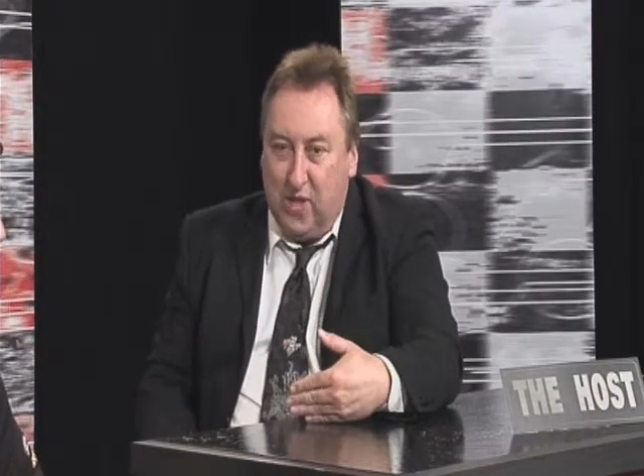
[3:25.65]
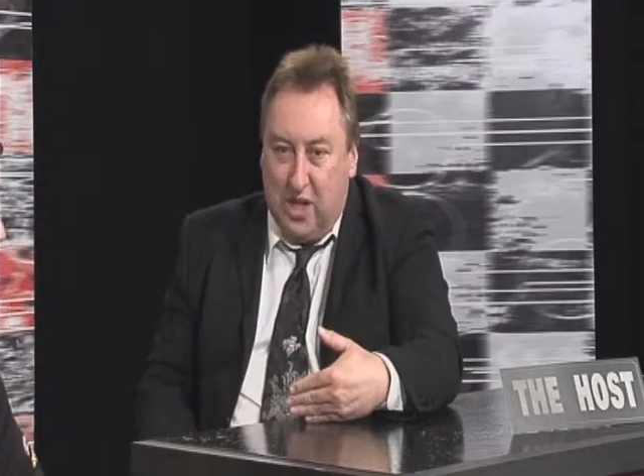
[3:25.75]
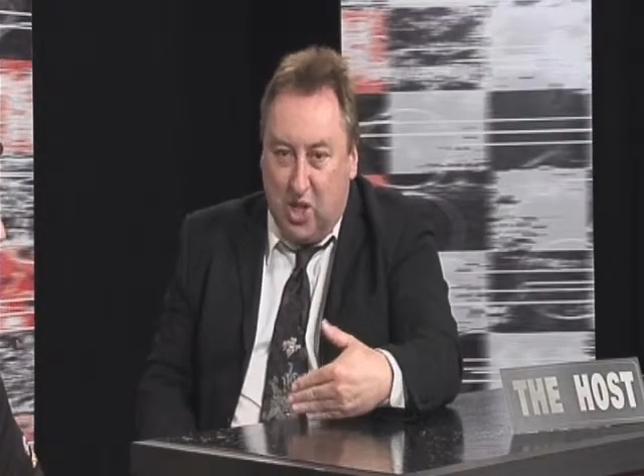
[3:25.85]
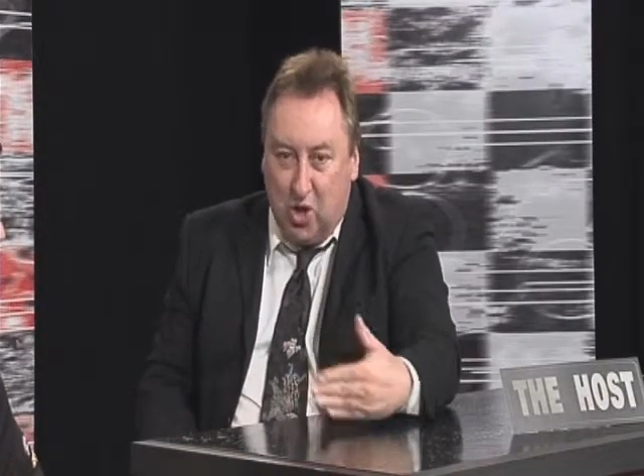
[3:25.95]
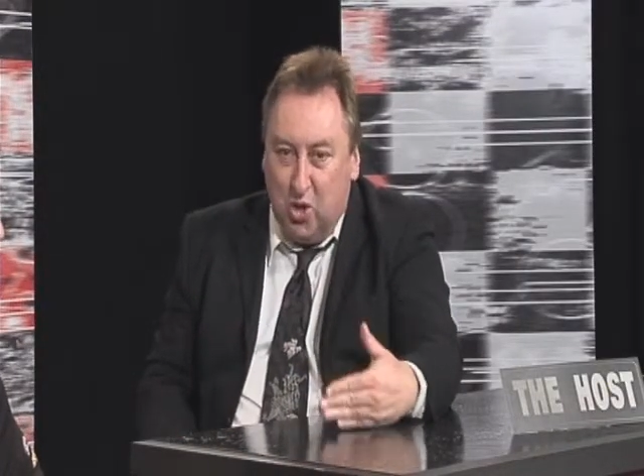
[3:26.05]

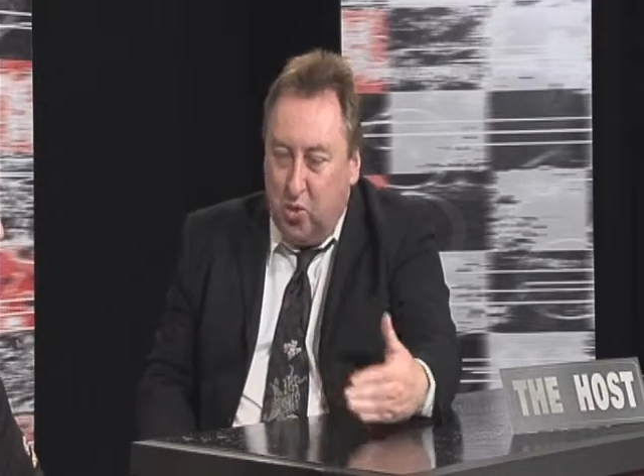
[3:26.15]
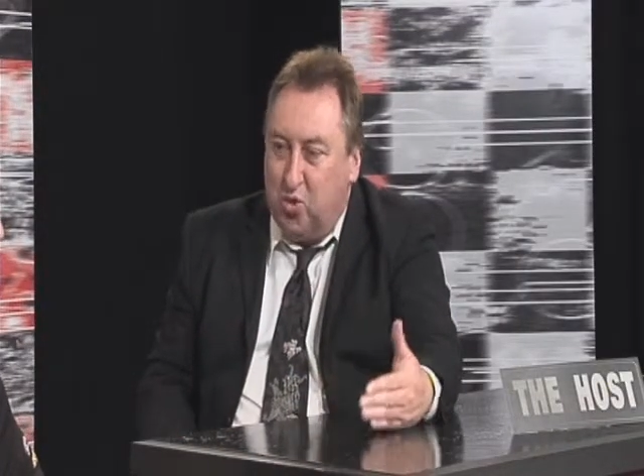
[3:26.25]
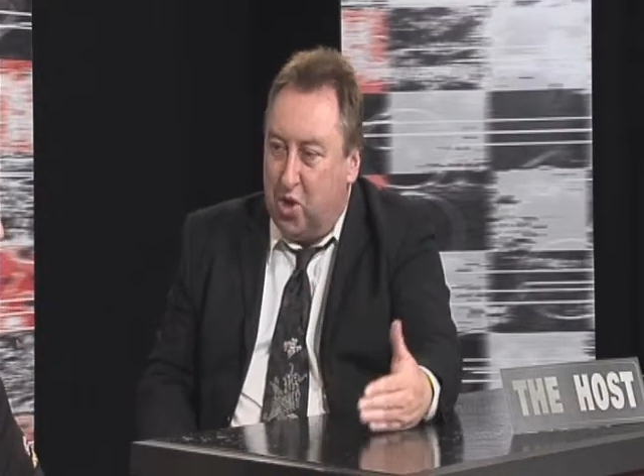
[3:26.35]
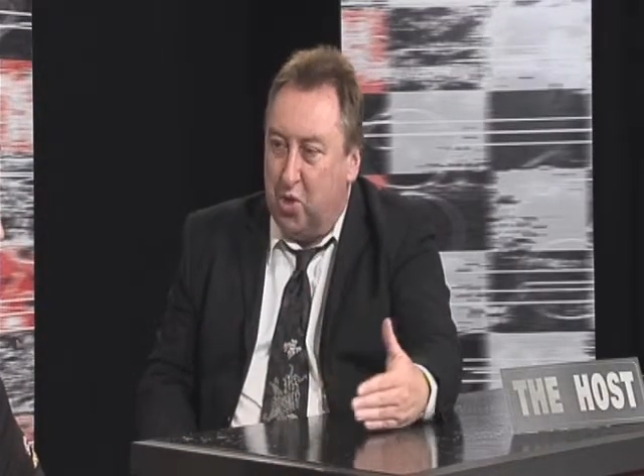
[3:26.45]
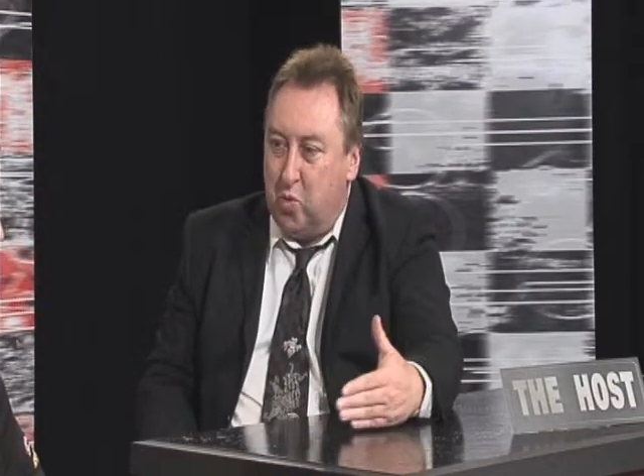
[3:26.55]
it's a
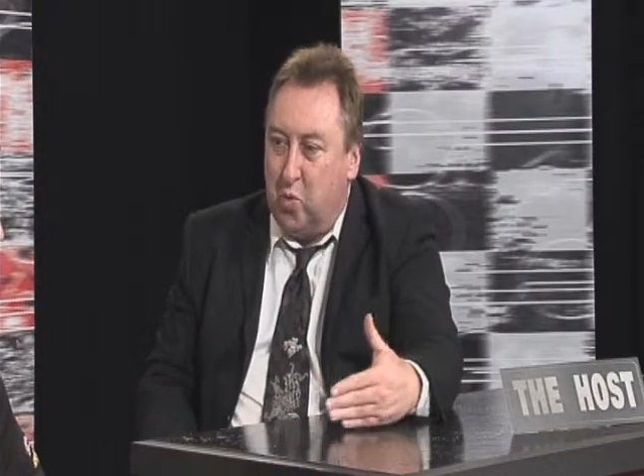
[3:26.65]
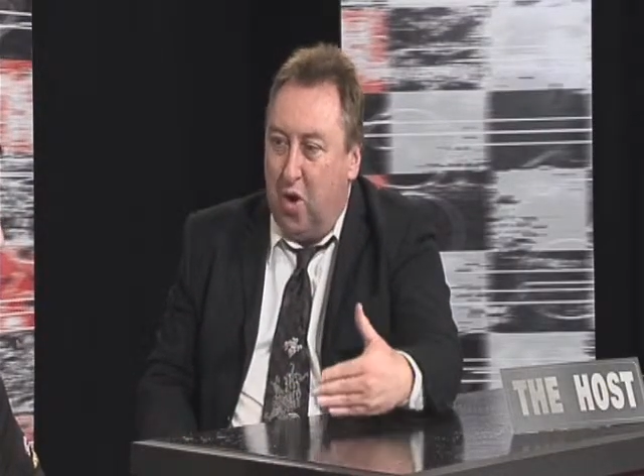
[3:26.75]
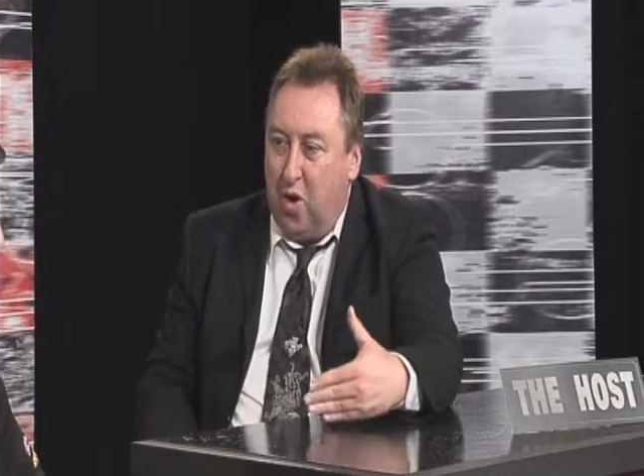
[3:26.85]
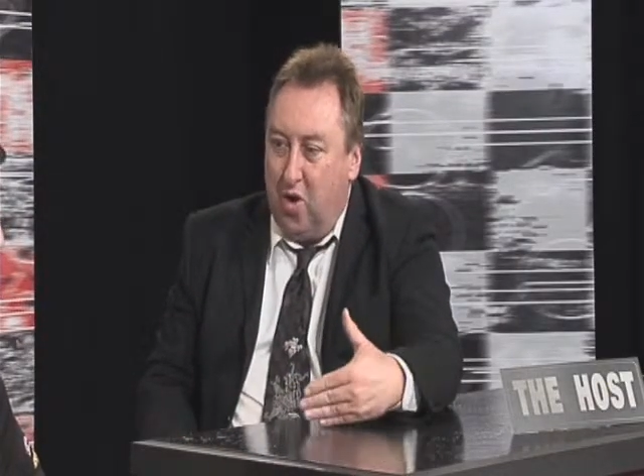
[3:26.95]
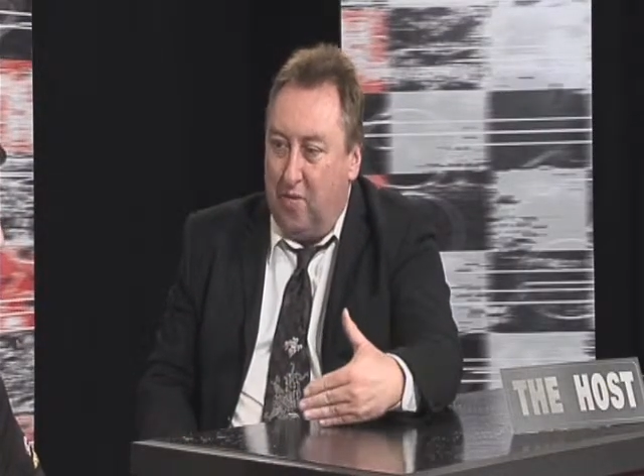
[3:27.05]
who's who
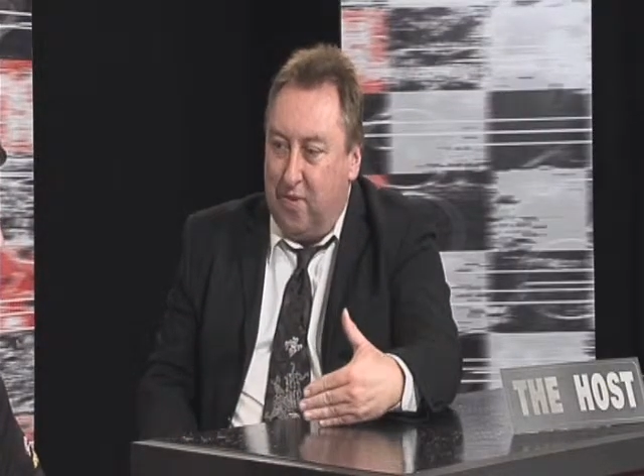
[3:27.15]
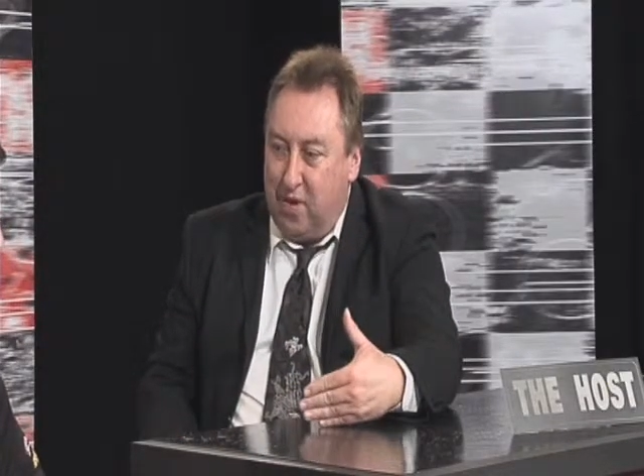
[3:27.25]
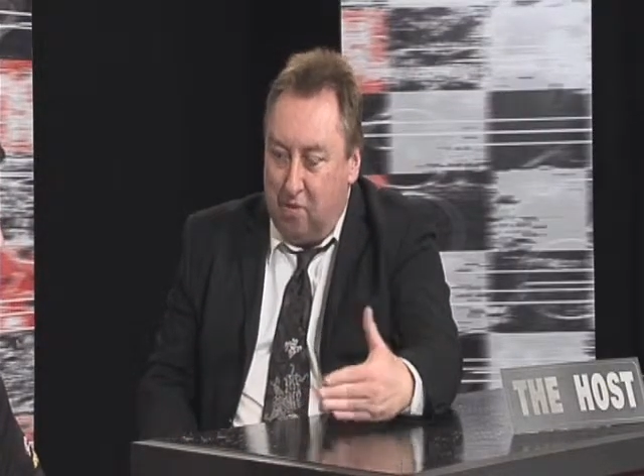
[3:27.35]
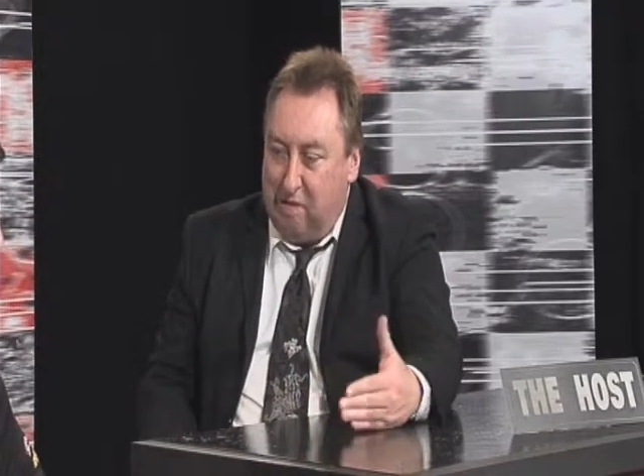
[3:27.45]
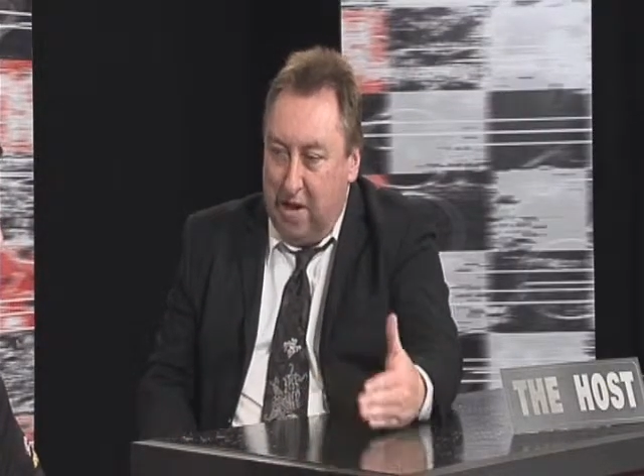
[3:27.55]
of
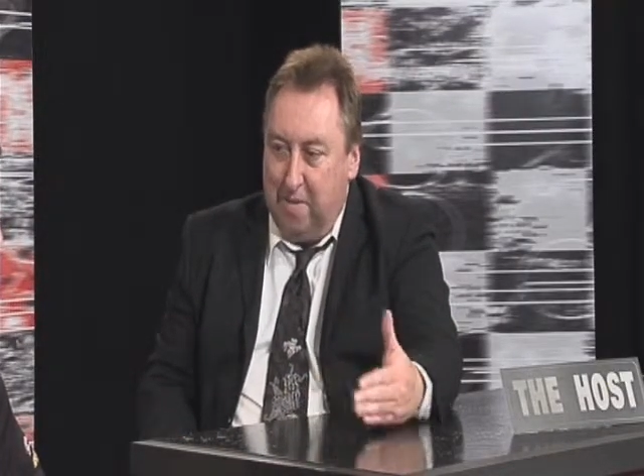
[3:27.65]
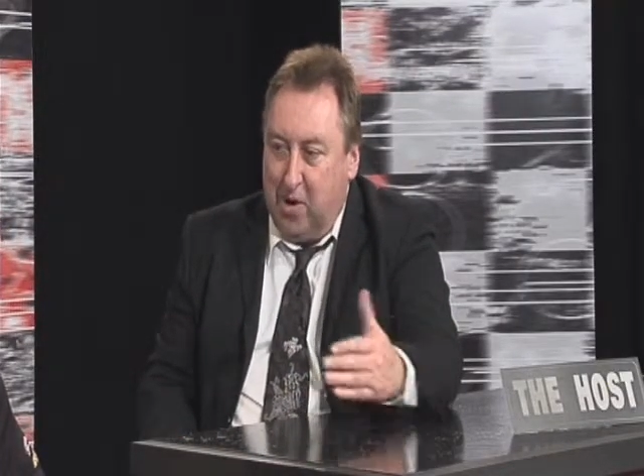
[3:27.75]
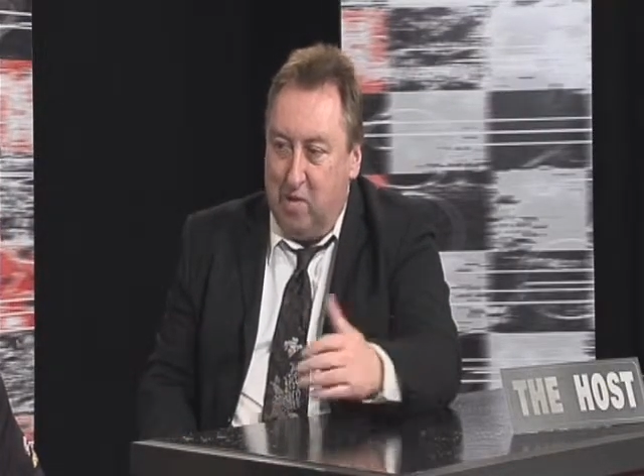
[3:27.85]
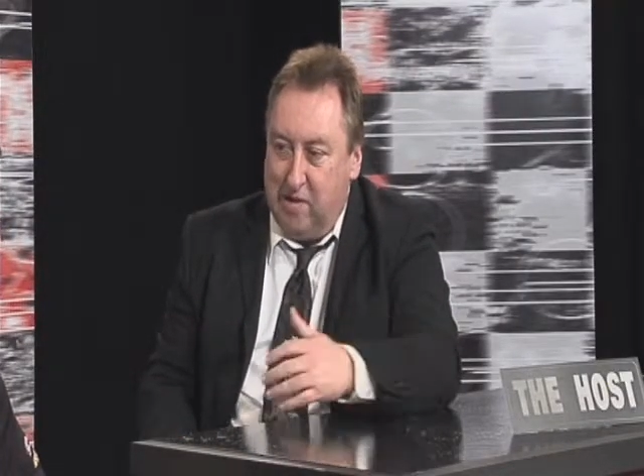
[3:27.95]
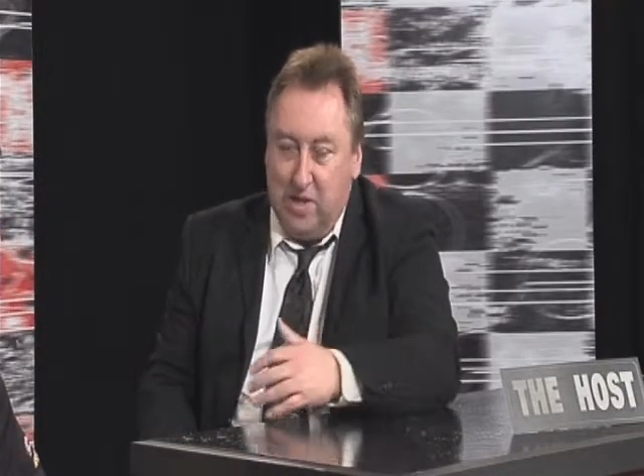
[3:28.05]
Australian
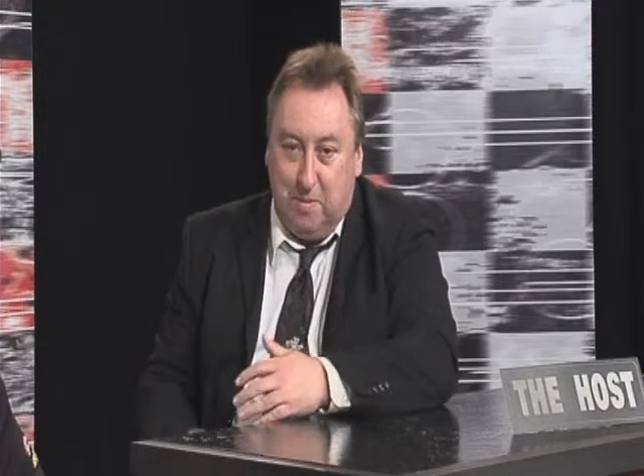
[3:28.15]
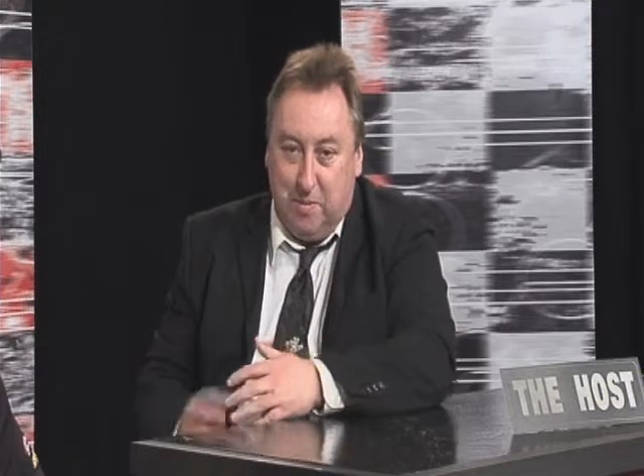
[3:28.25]
motor racing,